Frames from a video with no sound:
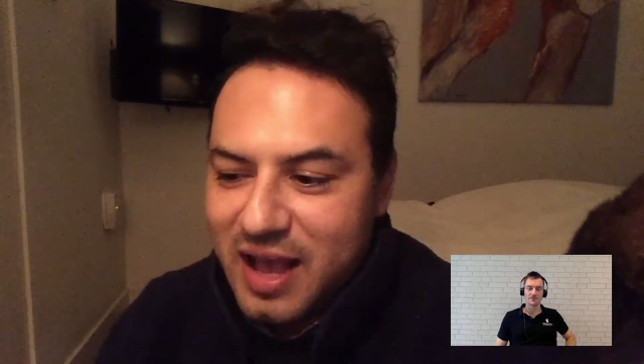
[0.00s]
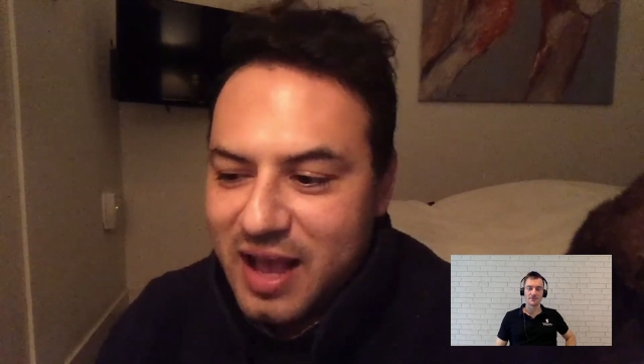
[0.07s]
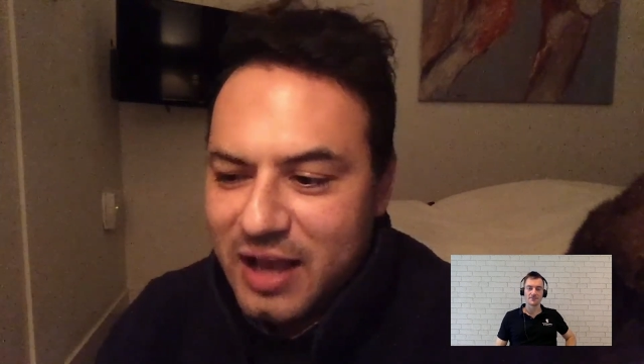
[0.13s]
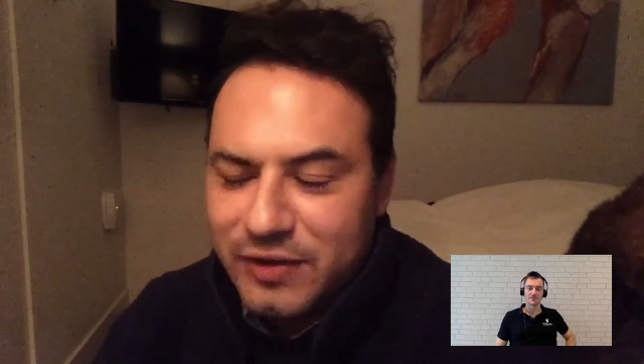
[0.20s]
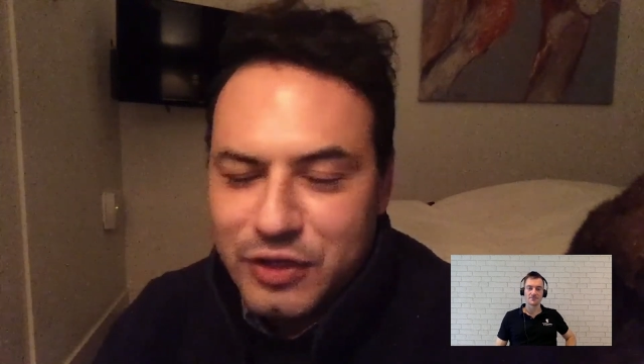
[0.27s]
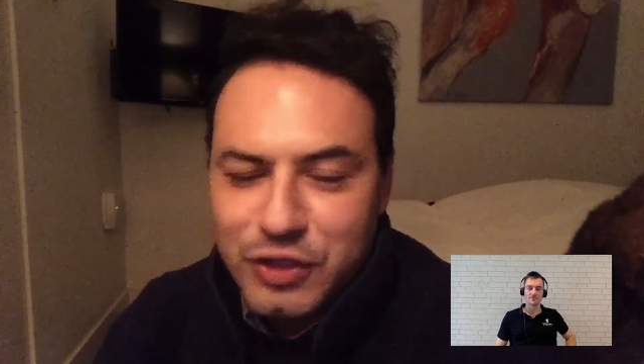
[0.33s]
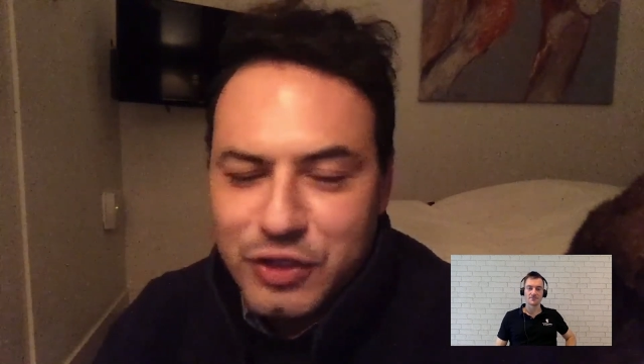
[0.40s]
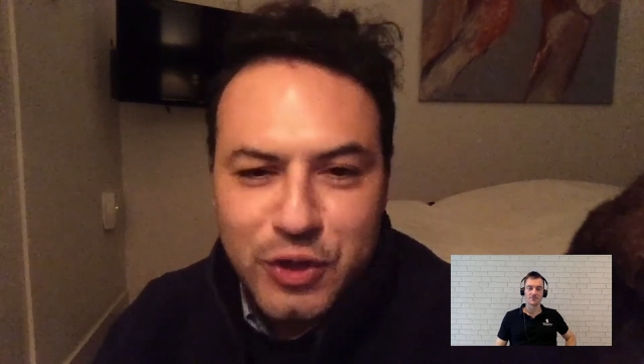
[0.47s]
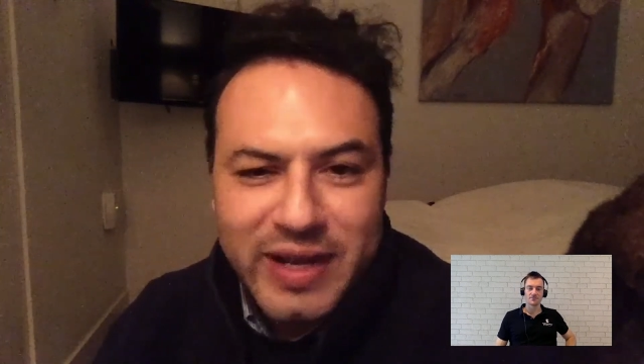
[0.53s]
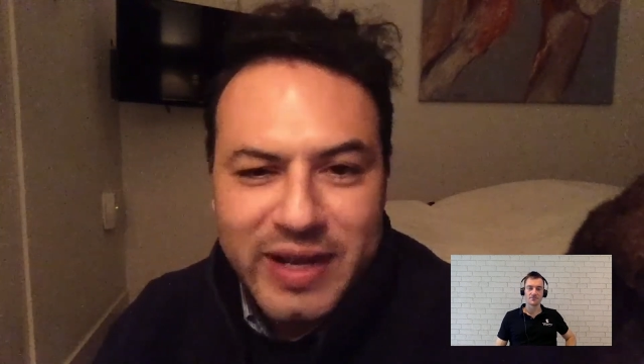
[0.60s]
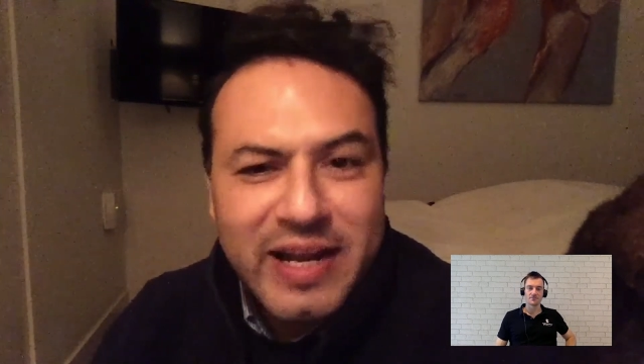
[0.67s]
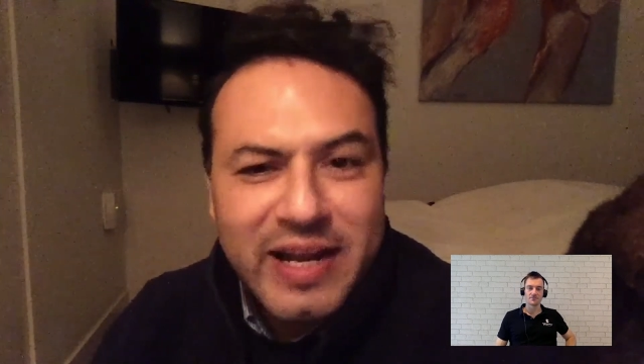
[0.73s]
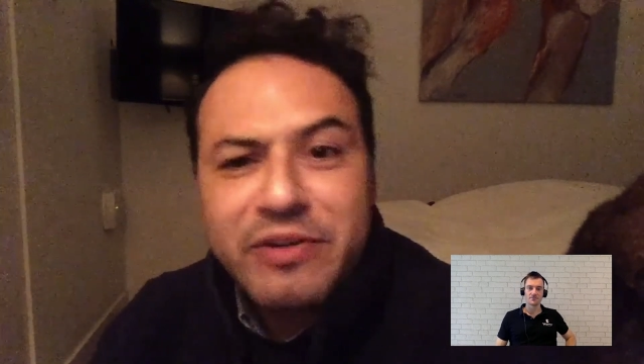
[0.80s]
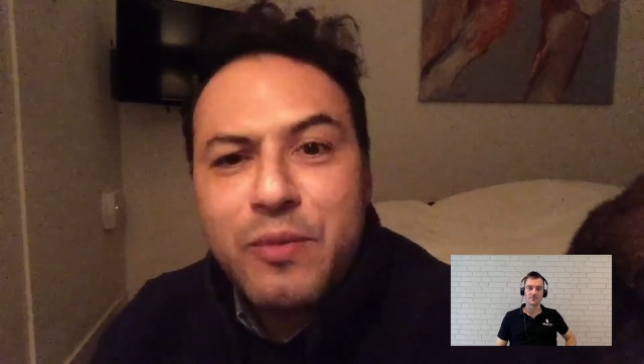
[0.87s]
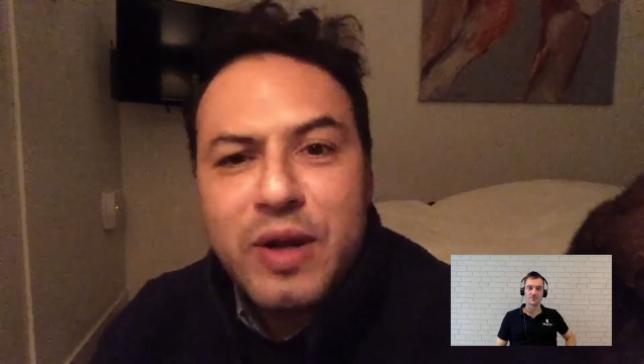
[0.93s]
enjoy,
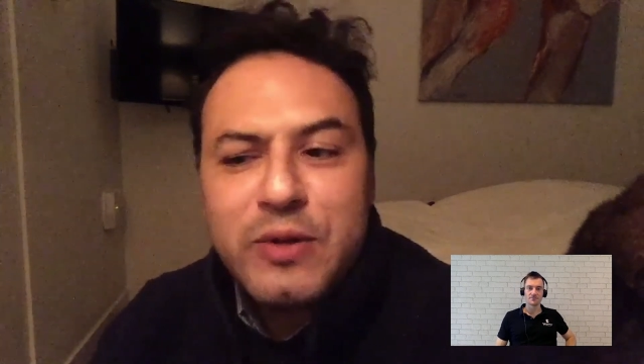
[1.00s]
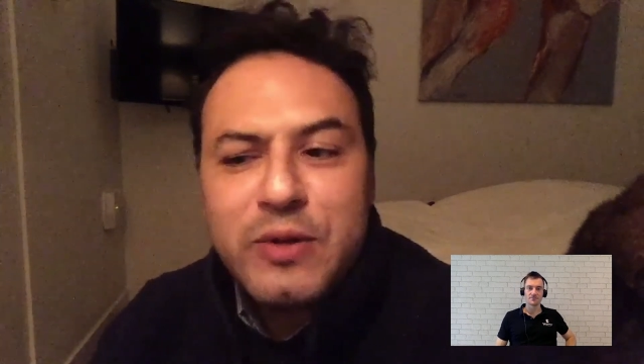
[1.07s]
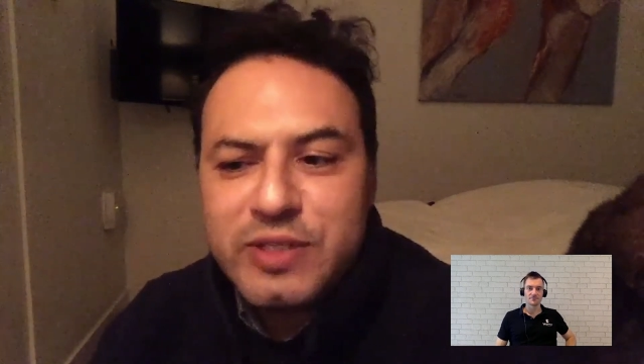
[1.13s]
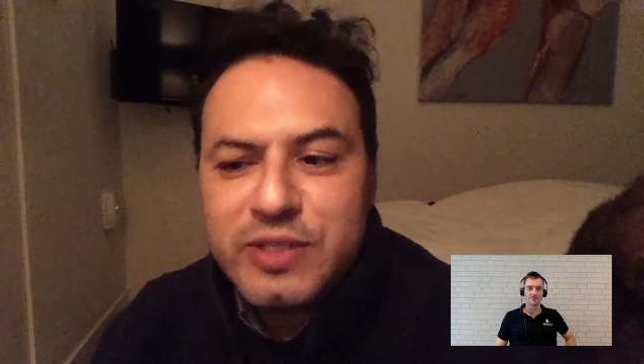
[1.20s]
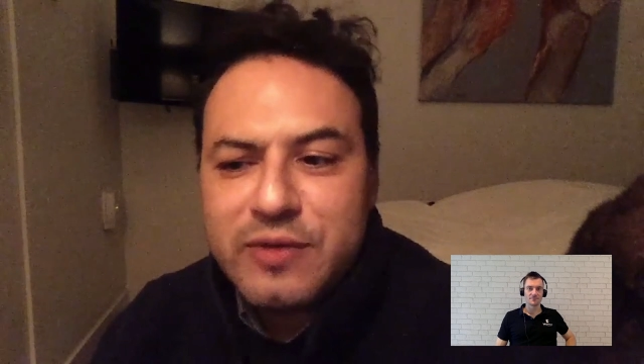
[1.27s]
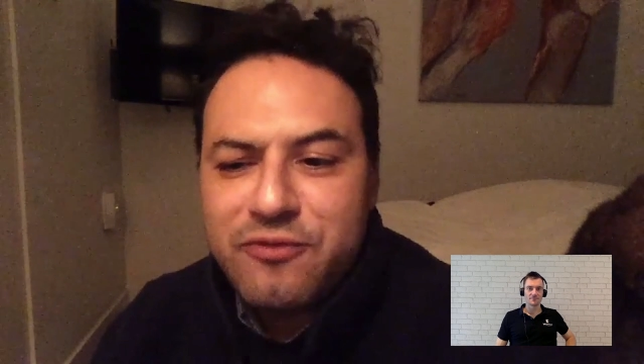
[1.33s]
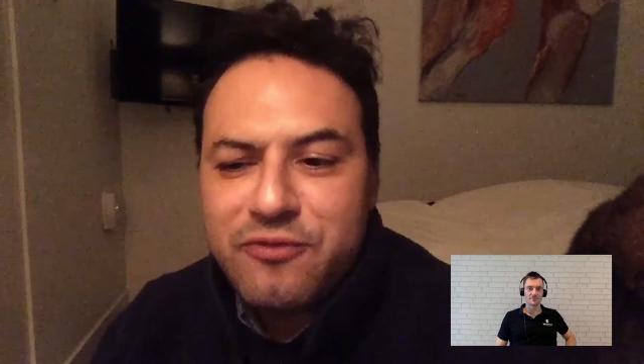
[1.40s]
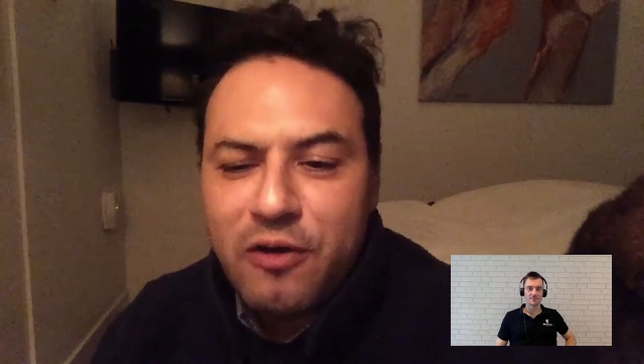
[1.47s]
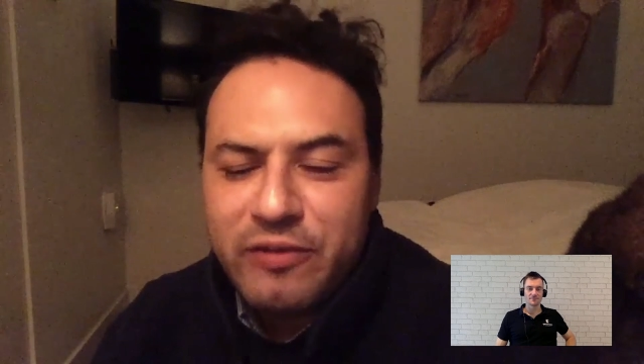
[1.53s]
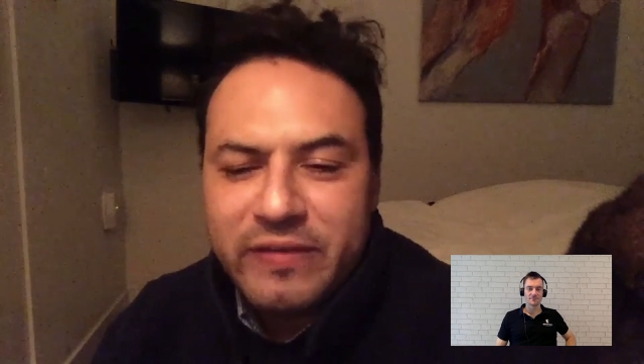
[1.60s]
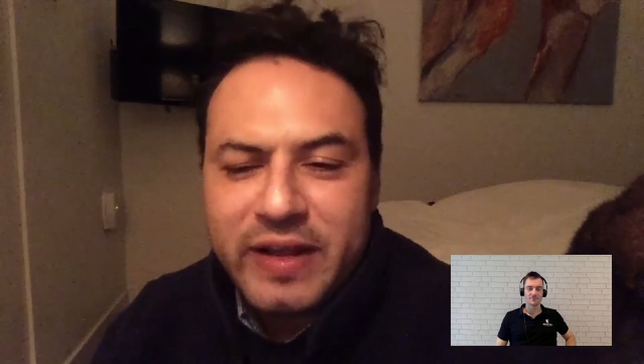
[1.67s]
and everyone who's involved